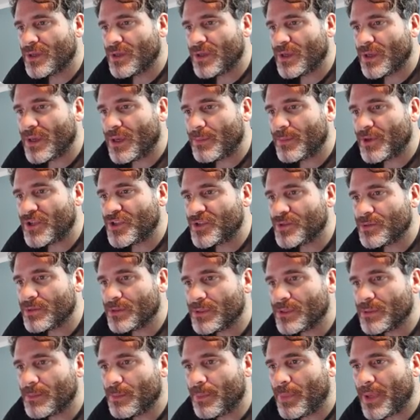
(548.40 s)
how much you
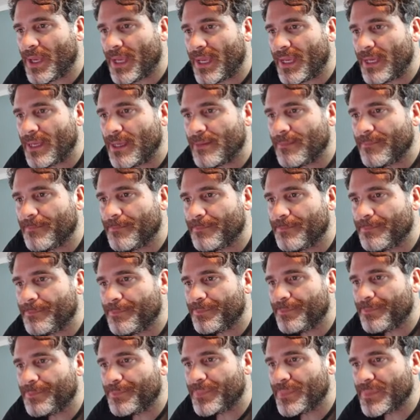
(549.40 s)
will pay.
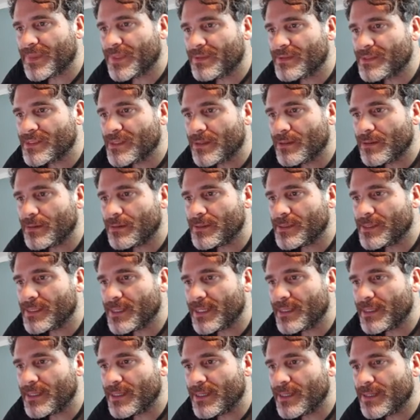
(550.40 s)
Let's close
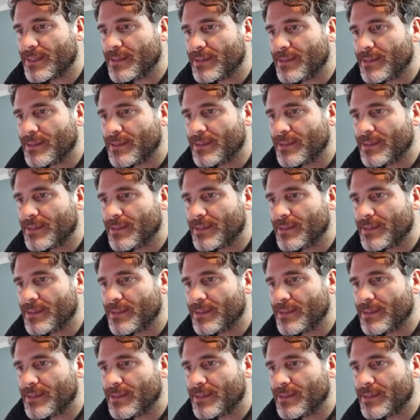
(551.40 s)
that again.